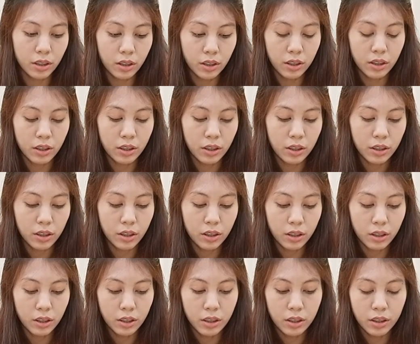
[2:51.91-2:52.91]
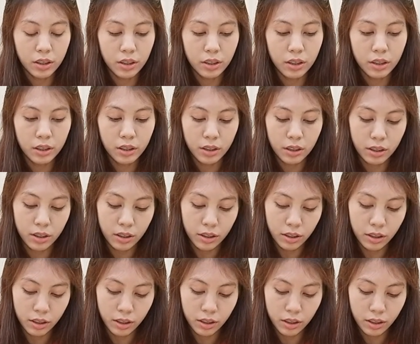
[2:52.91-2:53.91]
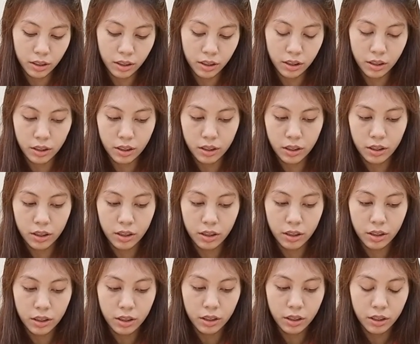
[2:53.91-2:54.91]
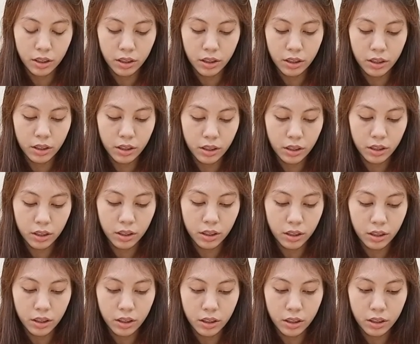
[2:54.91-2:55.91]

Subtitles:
(silence)